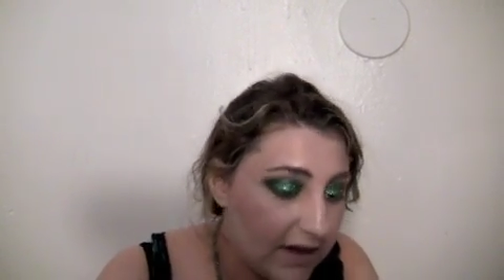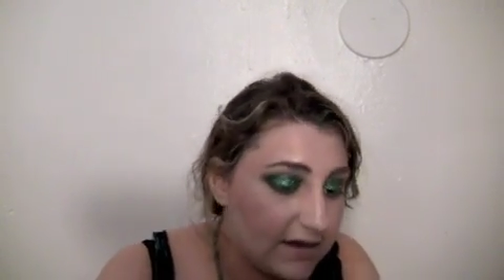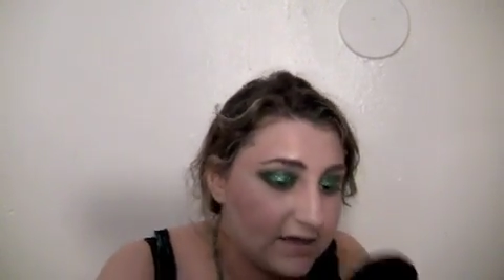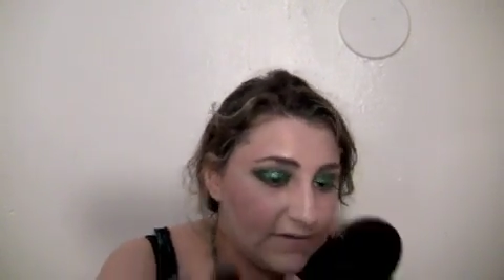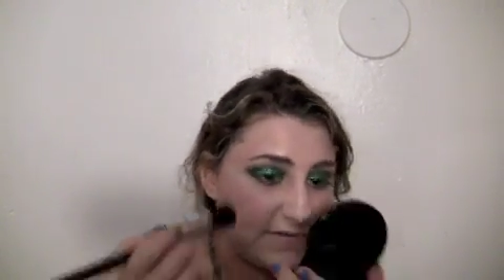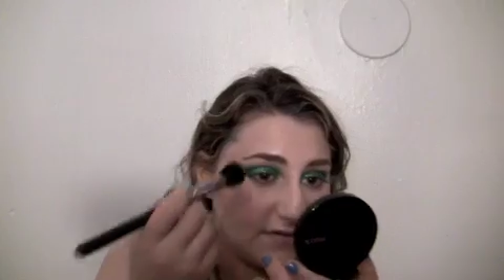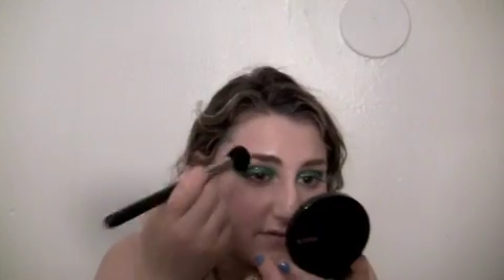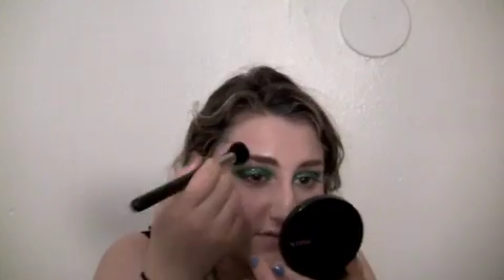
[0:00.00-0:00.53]
and
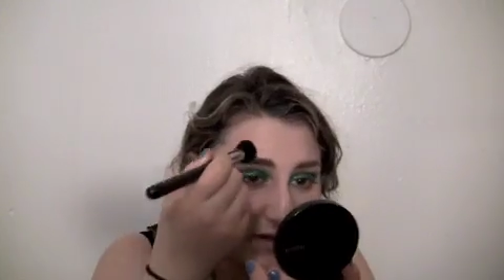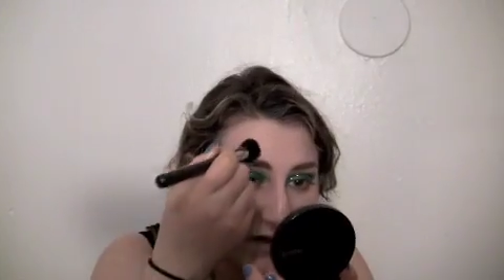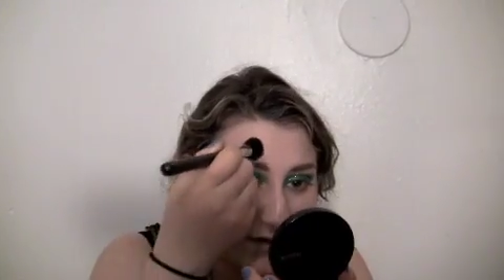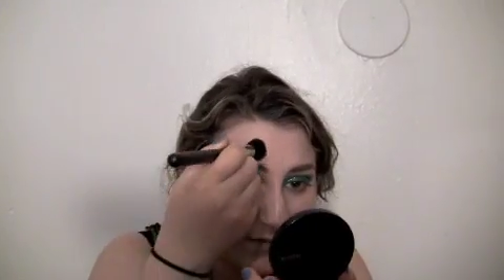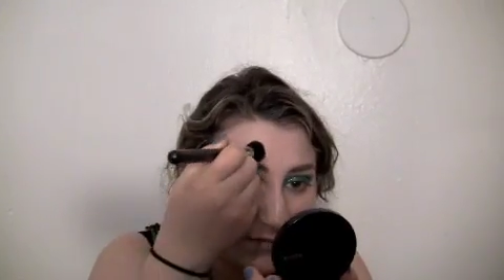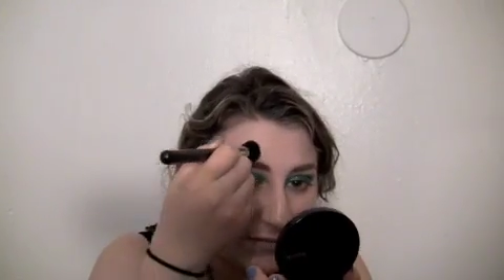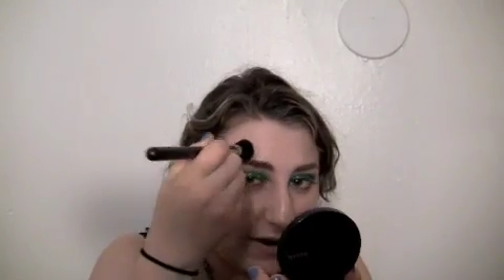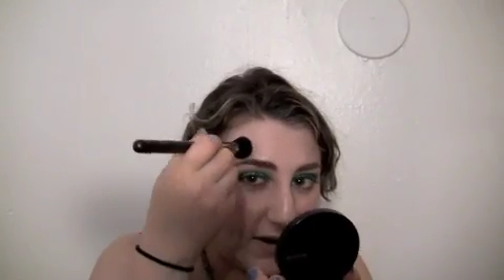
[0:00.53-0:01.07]
even
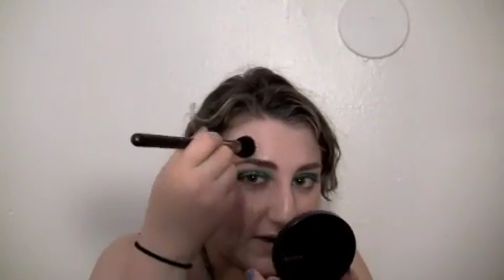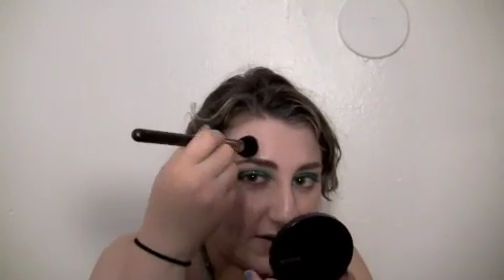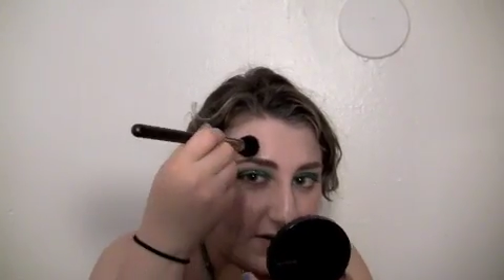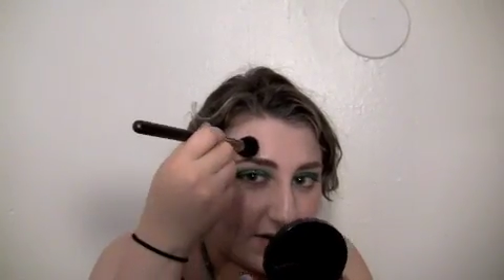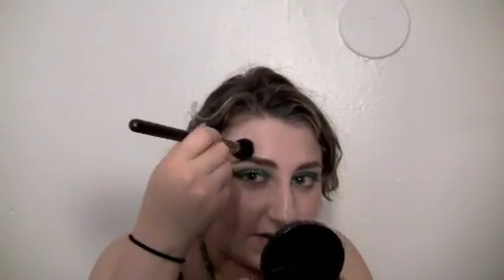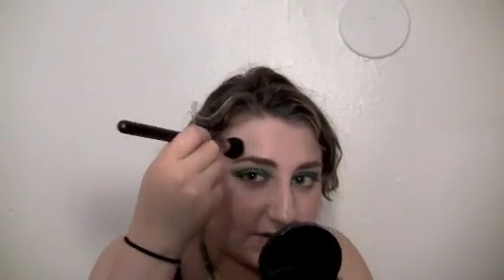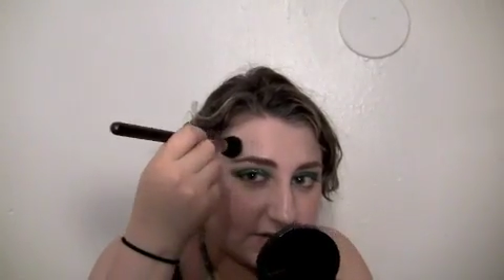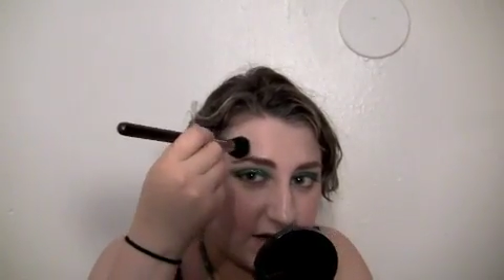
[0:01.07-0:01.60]
like right
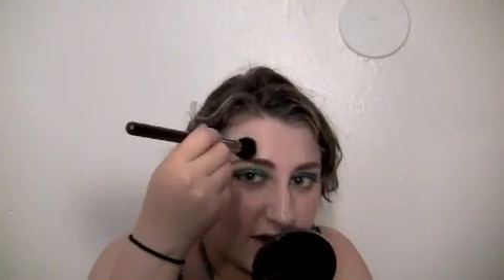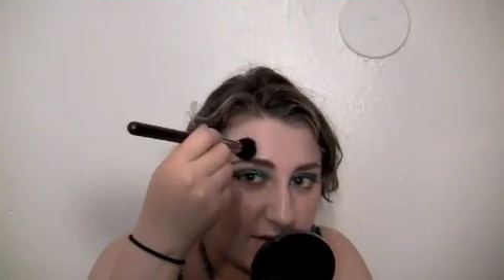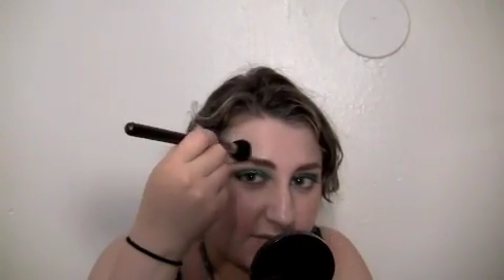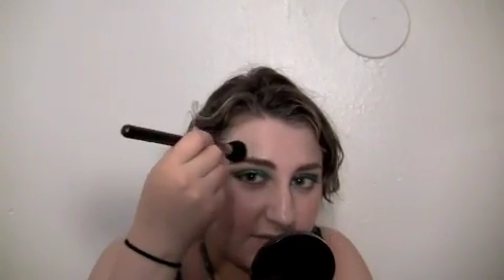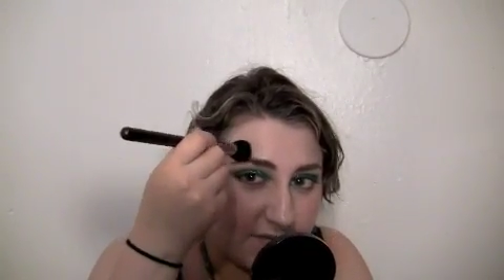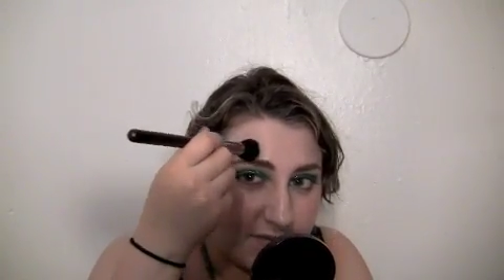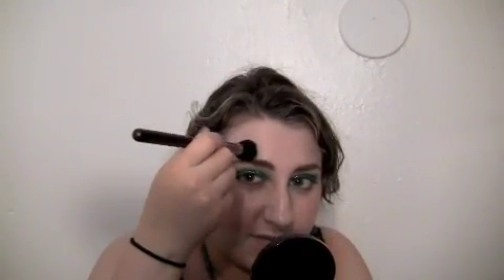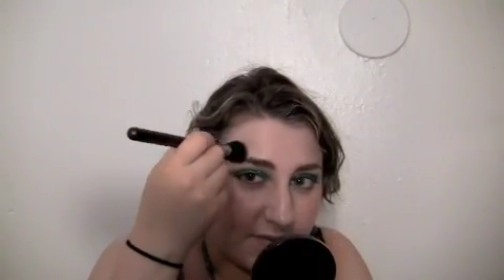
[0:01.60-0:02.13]
on
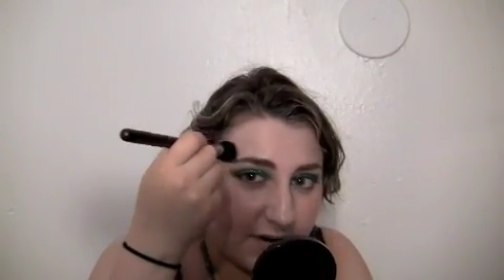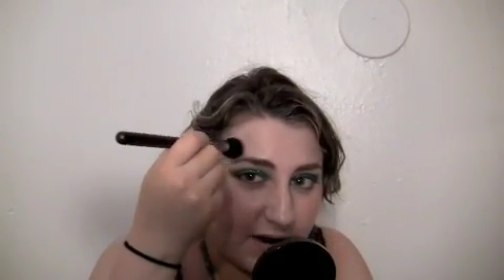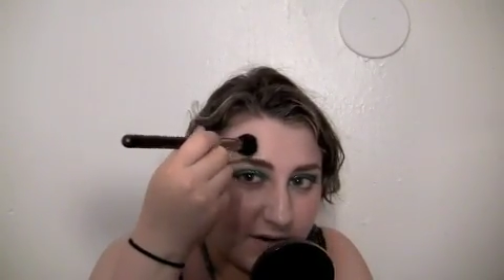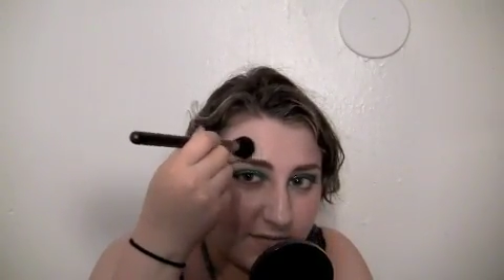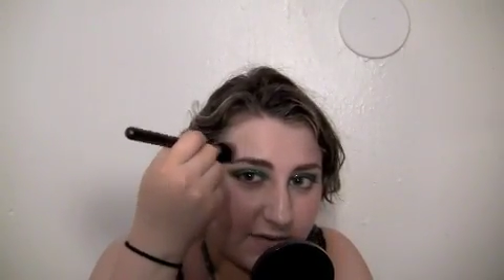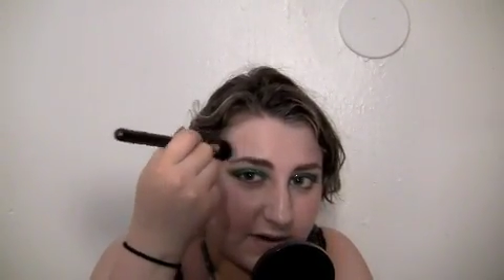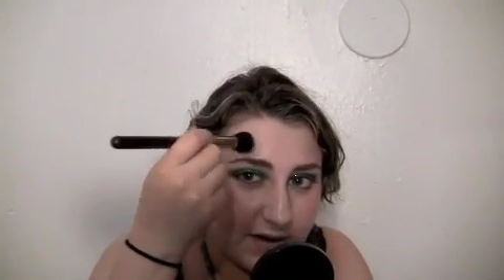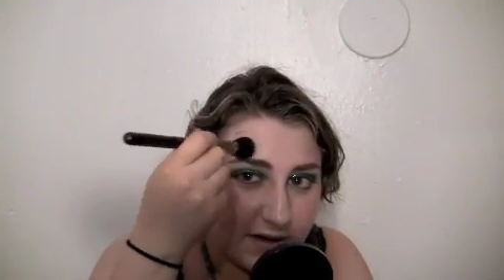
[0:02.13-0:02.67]
top of the
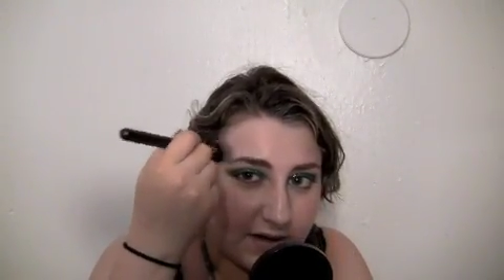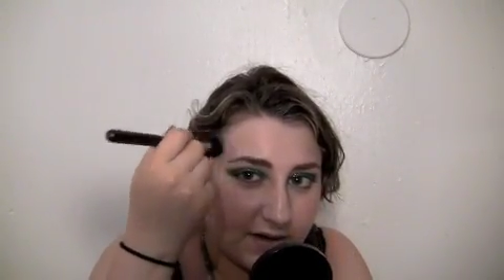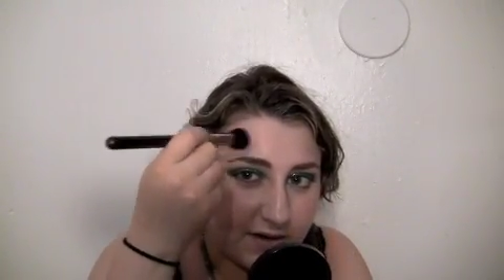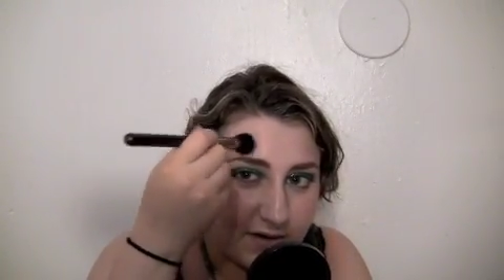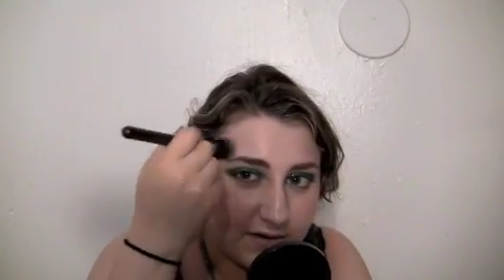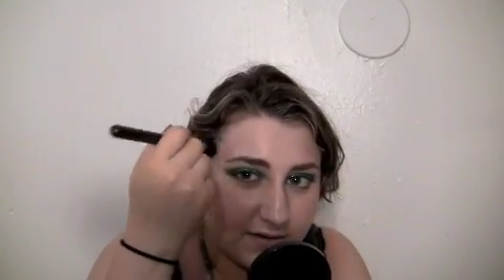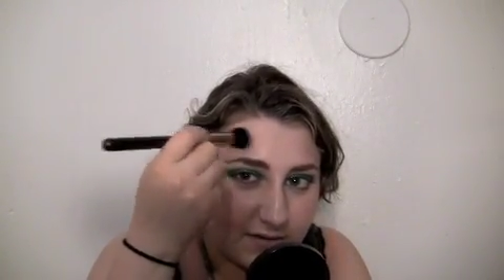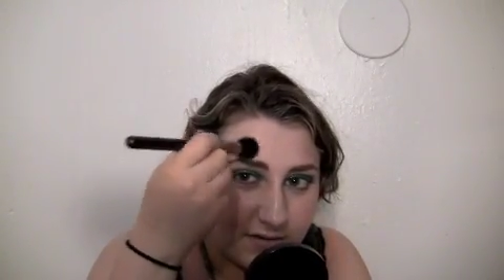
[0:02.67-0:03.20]
brow right
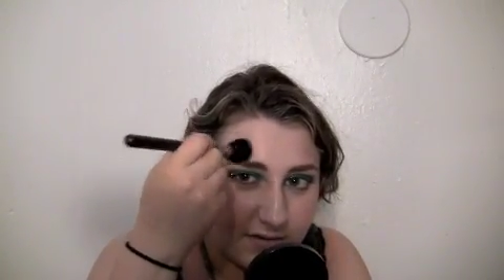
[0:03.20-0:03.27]
here.